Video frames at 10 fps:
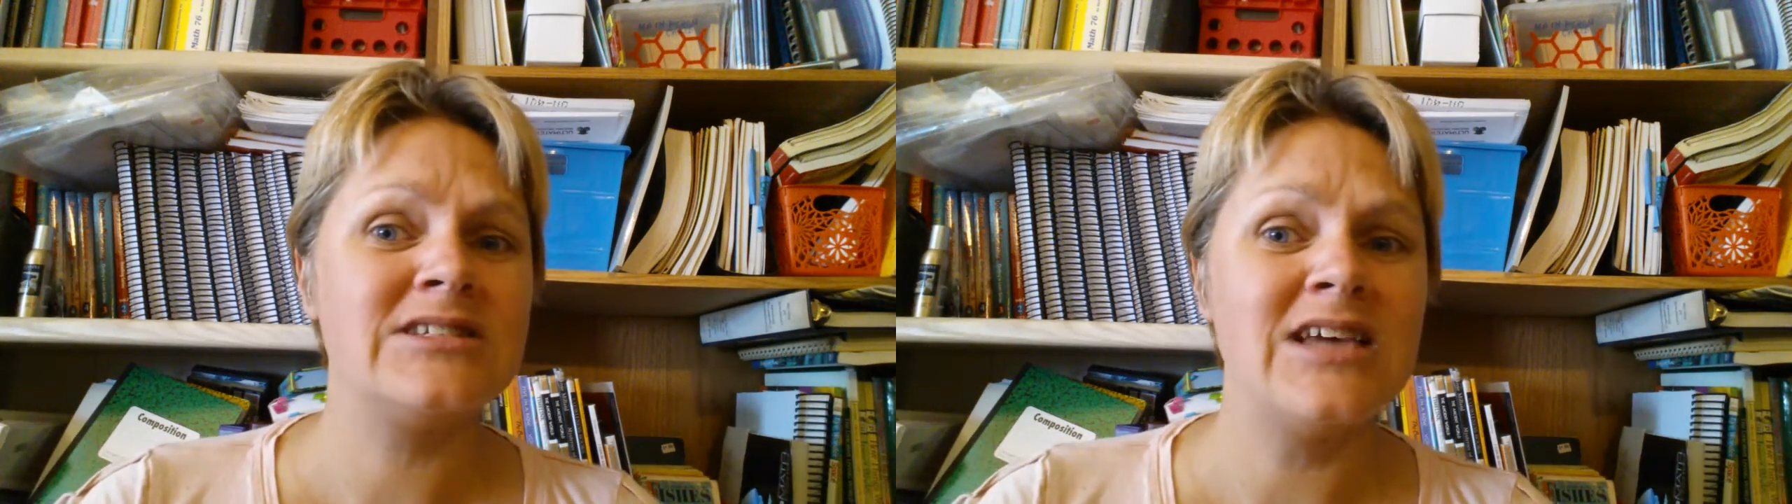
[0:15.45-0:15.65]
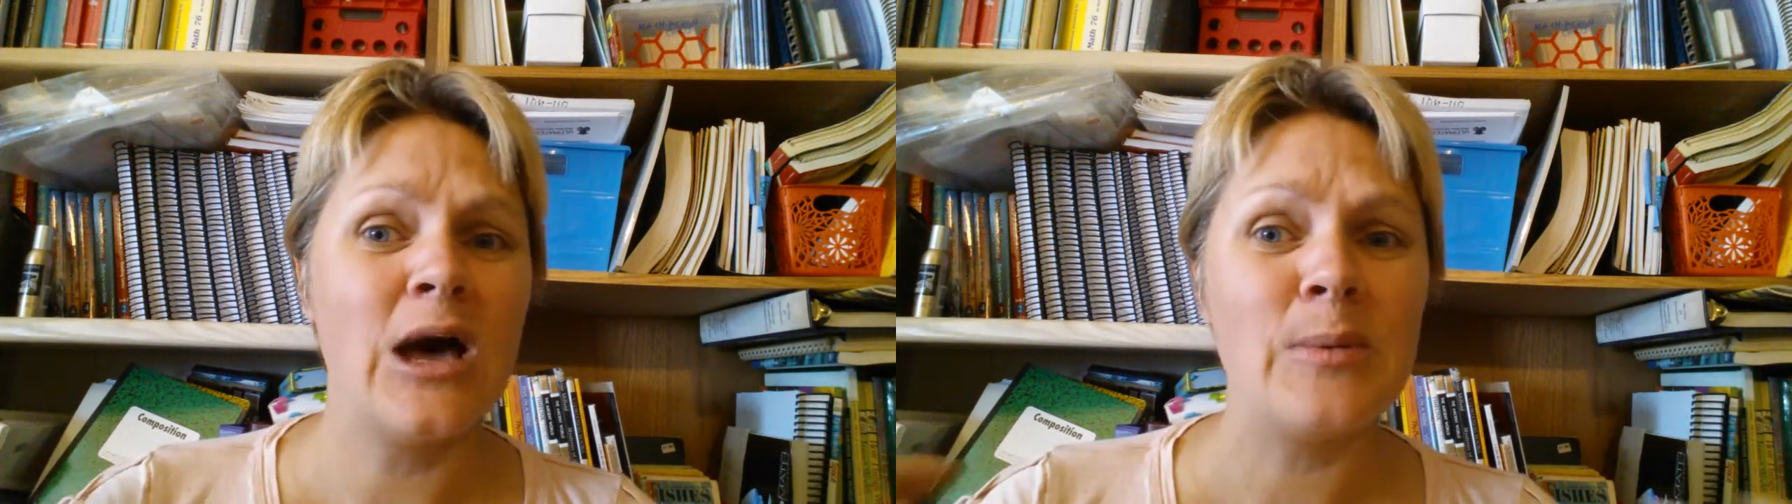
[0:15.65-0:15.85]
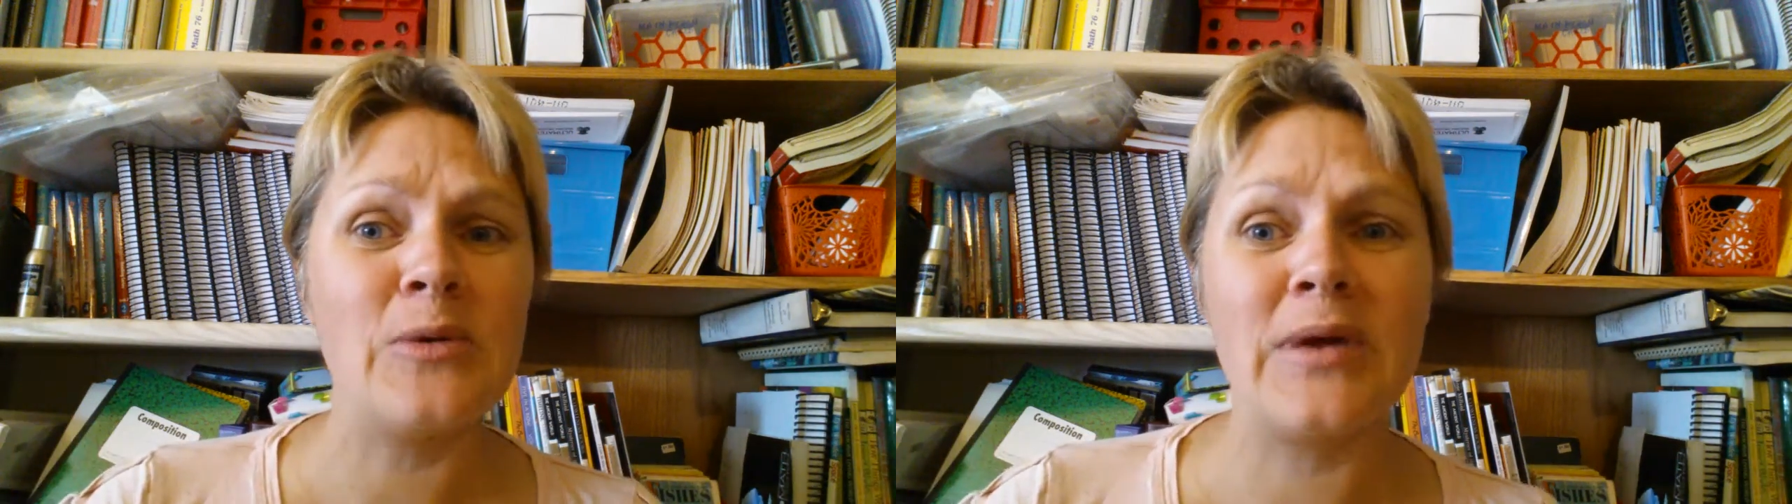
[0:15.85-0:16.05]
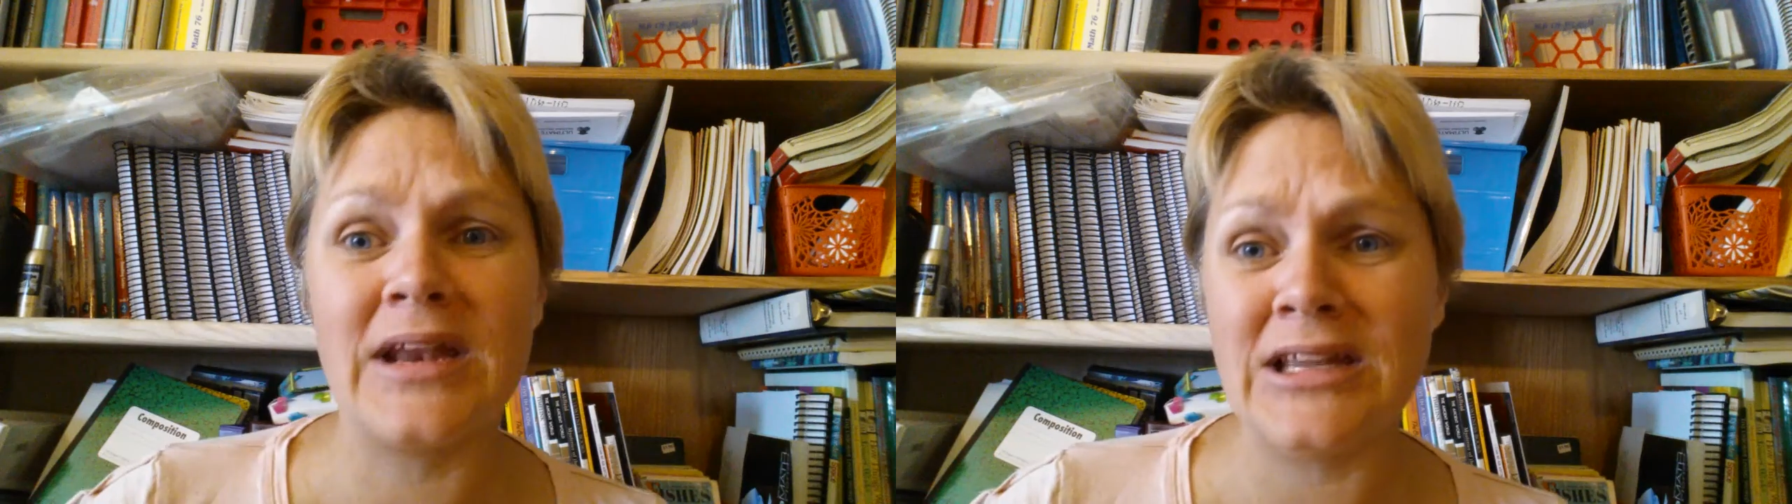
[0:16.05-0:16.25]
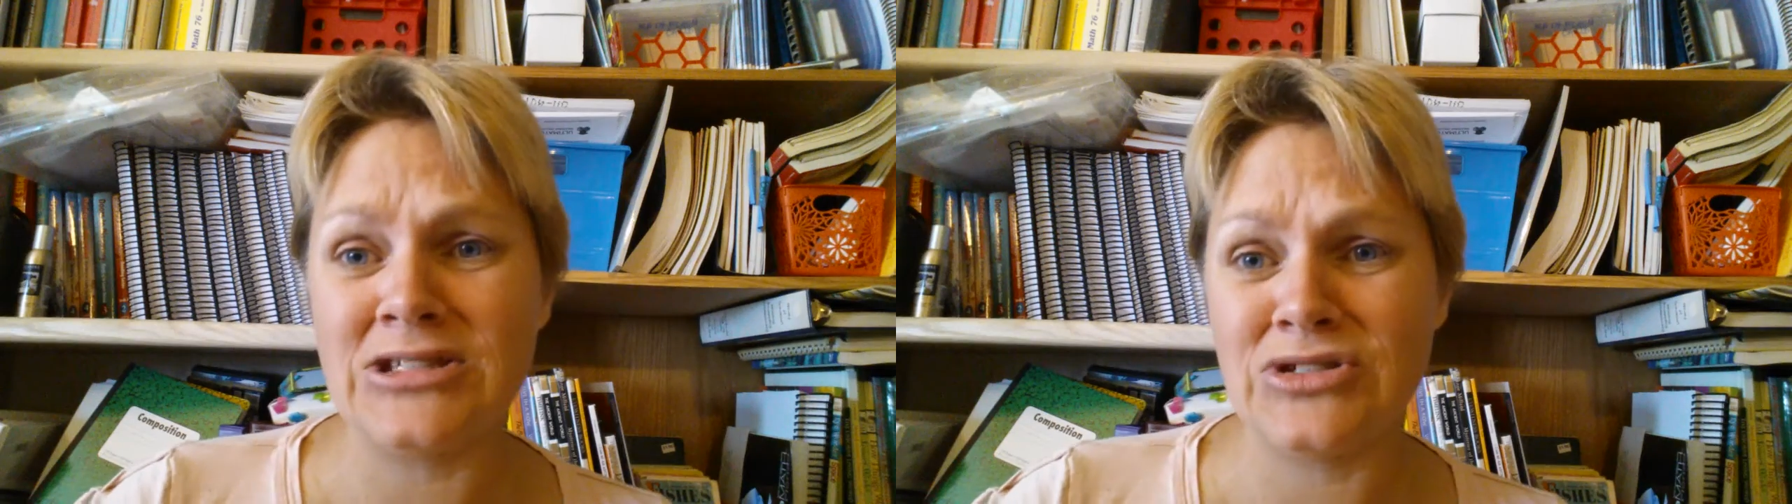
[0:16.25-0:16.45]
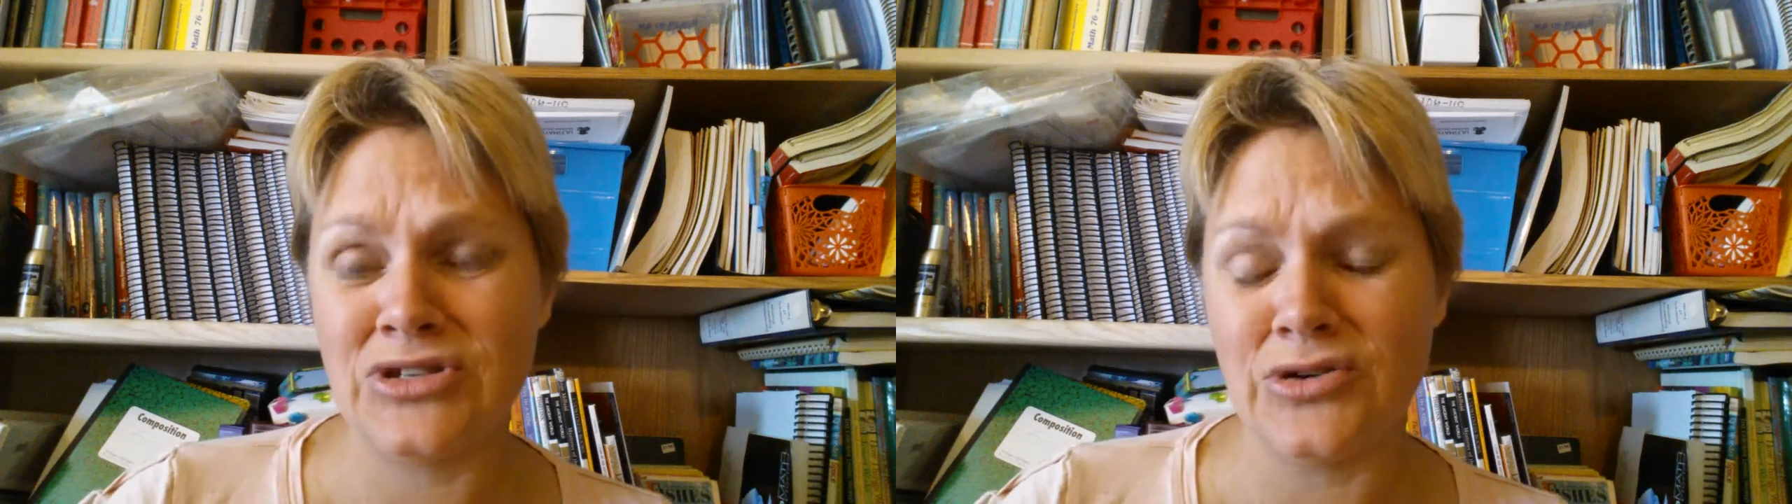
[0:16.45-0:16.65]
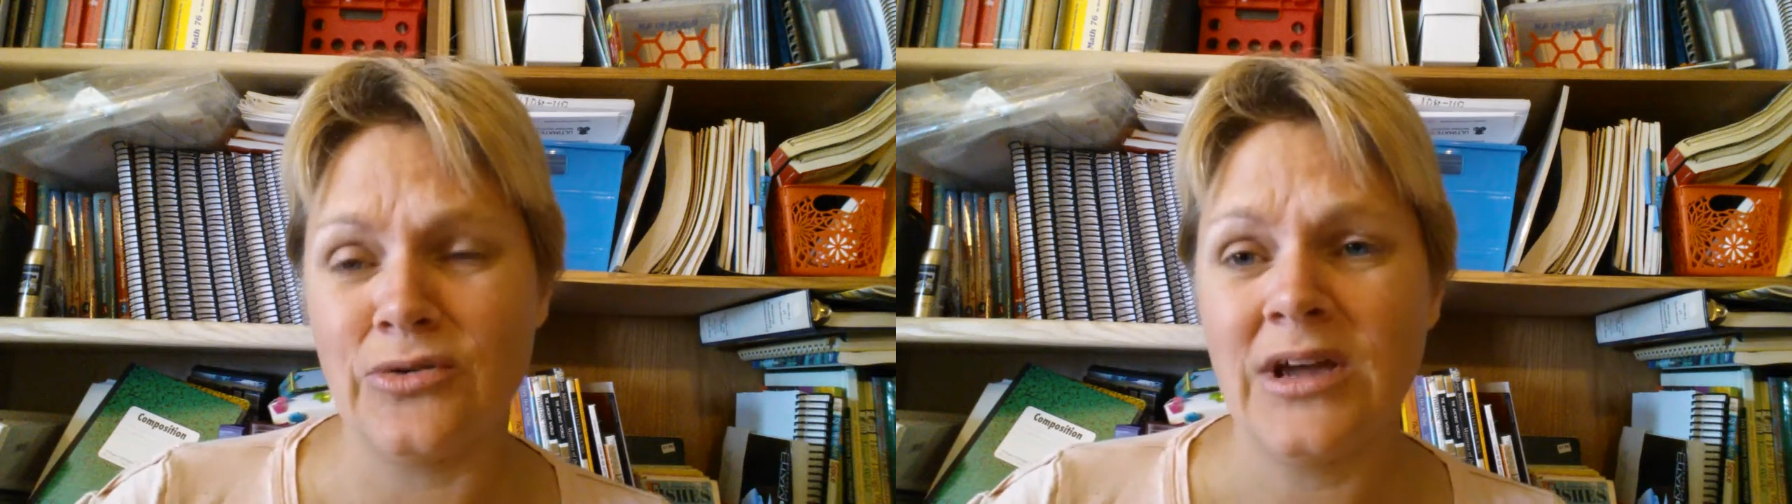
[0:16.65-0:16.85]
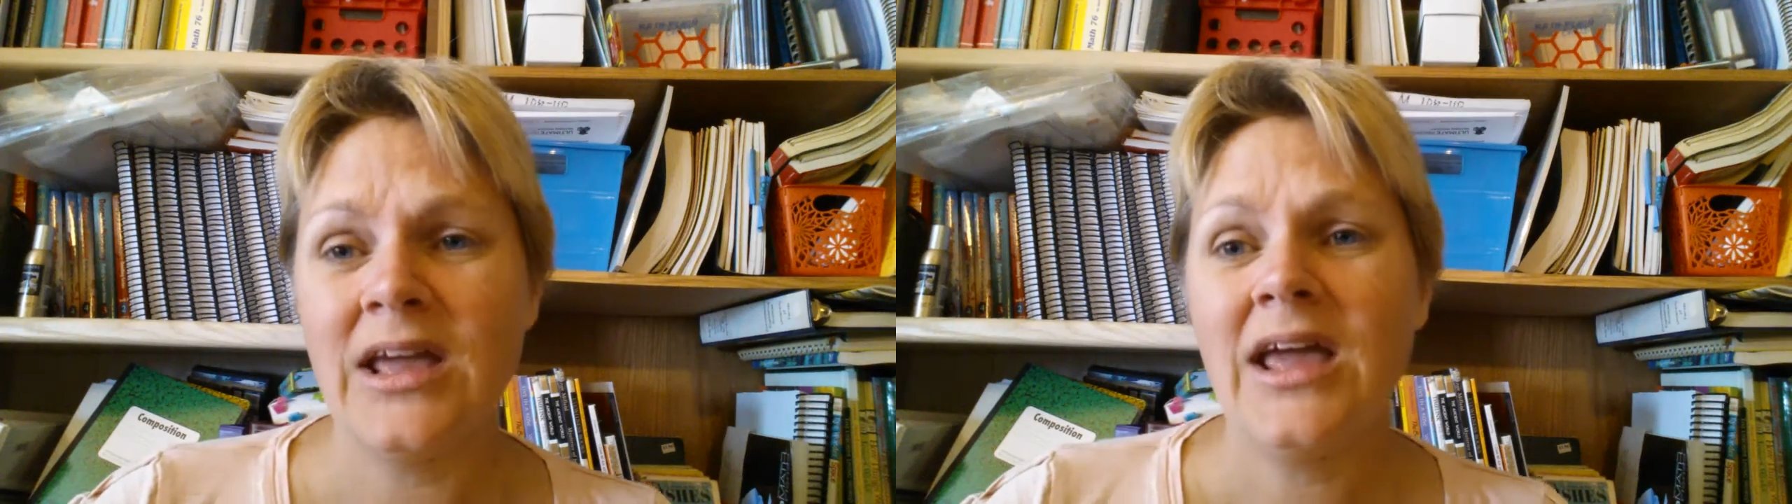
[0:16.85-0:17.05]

Tell me what I need to do.